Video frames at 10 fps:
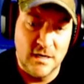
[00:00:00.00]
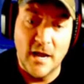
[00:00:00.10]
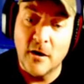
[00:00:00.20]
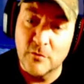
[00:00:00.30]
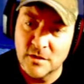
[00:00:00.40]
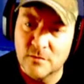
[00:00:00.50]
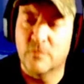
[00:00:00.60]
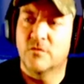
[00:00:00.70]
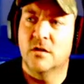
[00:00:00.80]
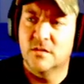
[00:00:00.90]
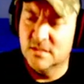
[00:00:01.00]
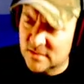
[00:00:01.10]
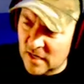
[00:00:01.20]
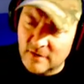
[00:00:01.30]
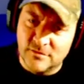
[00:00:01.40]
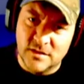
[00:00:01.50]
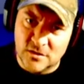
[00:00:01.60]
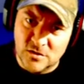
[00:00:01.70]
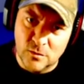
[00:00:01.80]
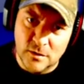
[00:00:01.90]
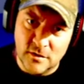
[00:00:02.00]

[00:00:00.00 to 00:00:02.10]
Now that we've got this dive thing to it,